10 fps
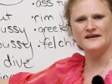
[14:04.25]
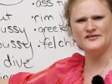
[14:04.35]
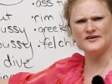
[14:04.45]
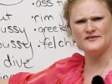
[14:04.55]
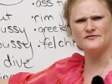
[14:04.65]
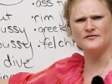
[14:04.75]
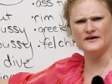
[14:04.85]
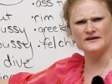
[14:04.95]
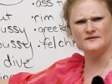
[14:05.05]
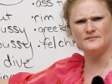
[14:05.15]
Is that
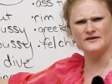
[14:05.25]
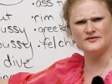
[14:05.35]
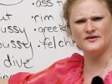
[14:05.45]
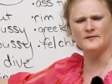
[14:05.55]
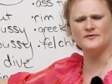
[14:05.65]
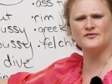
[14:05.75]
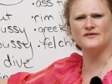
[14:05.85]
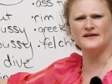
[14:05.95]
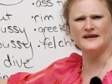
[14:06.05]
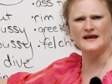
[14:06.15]
funny? Because Hummer's
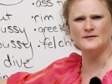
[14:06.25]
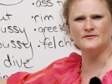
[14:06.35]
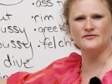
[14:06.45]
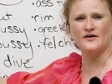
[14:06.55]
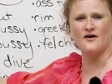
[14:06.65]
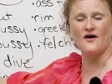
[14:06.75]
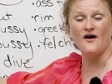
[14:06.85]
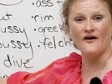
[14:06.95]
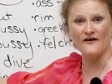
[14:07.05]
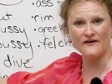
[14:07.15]
the name of a
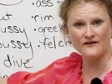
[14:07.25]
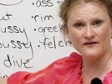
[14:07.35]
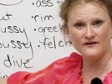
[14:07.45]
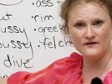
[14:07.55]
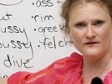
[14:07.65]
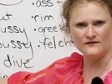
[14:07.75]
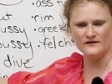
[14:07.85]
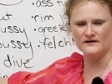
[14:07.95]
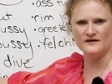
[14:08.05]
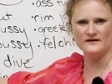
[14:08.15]
car
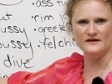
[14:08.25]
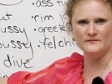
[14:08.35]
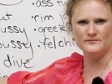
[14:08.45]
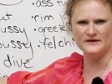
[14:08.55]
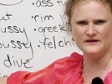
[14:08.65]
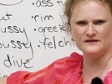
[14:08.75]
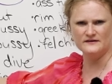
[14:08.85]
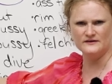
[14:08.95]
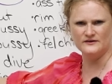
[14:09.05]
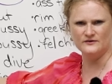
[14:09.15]
or an, a big,
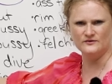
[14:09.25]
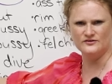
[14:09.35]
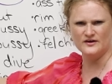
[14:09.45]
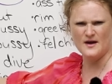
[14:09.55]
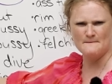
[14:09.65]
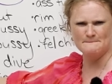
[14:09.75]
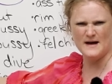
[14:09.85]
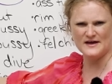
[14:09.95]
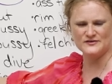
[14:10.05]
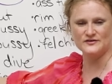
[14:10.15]
huge,
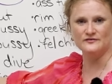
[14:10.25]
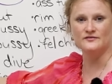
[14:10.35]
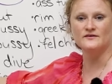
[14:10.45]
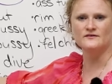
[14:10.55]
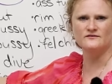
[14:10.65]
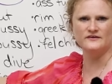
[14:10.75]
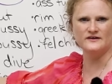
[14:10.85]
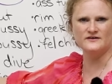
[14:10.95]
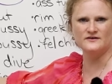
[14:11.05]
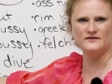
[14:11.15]
massive
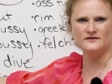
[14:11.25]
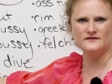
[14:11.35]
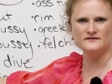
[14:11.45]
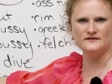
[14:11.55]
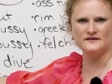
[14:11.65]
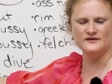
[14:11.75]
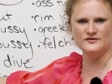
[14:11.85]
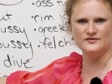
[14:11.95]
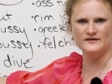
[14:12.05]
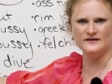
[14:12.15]
vehicle that they
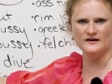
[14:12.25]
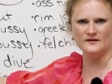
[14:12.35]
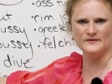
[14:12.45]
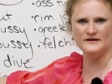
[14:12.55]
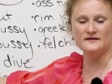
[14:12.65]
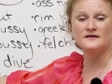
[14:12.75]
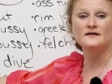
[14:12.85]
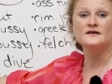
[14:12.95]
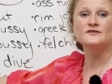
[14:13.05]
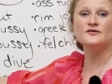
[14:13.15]
use in the army.
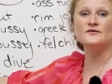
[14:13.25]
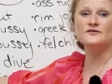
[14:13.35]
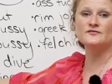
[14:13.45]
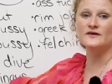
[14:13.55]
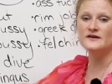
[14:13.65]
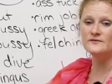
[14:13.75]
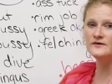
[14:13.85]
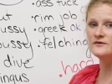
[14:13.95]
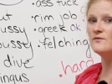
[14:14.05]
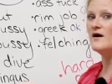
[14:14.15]
So it's funny
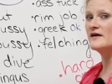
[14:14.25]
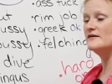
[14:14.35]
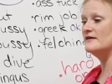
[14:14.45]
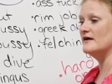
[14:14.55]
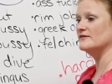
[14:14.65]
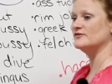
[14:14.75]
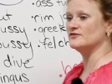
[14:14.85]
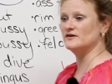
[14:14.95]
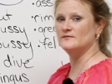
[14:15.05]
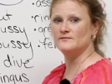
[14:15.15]
when you're walking down the
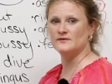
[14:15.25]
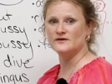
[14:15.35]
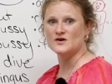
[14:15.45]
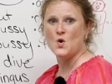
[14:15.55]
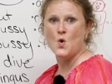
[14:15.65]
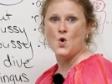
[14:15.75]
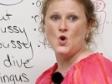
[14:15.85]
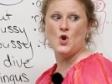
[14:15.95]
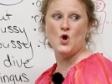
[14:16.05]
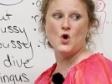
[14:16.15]
street and people like,
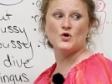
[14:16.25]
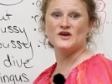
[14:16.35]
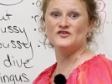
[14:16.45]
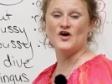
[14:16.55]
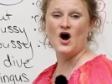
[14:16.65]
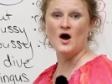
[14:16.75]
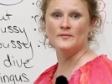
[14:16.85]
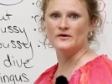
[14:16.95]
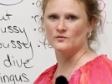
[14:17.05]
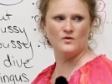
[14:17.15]
look, it's a
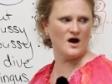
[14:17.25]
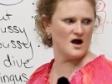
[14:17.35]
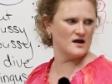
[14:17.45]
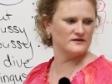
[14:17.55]
Hummer. What?